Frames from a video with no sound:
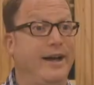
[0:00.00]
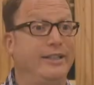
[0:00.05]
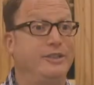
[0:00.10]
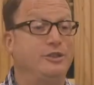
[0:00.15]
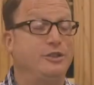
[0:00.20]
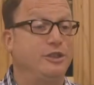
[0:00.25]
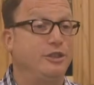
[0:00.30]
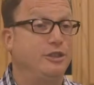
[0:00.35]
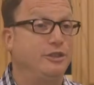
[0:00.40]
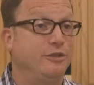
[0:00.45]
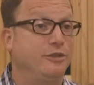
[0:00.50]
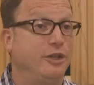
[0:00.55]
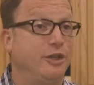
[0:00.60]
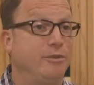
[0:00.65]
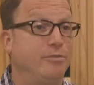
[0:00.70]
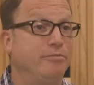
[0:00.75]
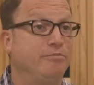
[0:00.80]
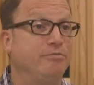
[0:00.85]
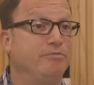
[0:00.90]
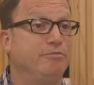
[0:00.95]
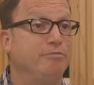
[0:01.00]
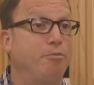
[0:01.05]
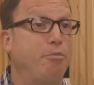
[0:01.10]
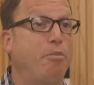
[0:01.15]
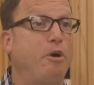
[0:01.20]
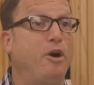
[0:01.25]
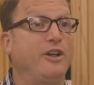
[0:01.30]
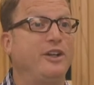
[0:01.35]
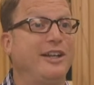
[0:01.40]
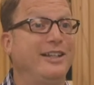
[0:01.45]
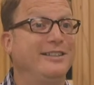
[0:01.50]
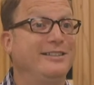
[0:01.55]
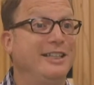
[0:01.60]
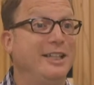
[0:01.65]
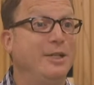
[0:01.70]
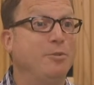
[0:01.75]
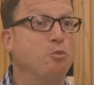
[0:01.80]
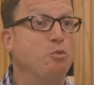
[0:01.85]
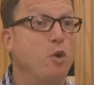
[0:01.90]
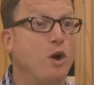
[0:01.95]
I serve on parking
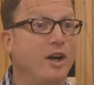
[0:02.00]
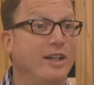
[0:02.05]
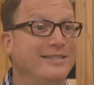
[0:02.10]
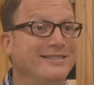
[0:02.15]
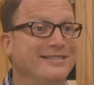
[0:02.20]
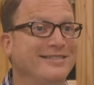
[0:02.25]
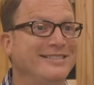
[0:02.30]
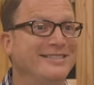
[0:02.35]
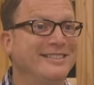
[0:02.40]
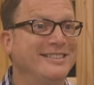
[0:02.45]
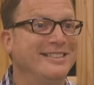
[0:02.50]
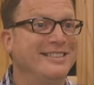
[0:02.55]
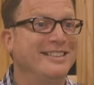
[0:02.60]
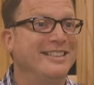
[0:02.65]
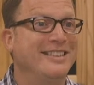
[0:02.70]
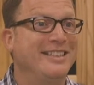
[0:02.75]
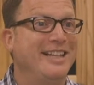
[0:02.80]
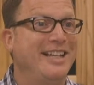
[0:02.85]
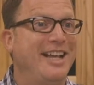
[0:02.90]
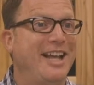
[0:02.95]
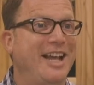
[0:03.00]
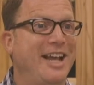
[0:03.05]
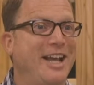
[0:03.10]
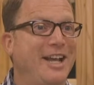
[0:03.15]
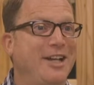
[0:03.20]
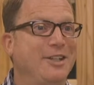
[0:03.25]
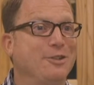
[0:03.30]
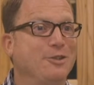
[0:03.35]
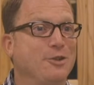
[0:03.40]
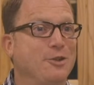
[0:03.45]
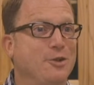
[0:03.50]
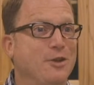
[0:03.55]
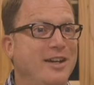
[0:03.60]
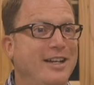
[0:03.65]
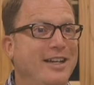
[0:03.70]
team one and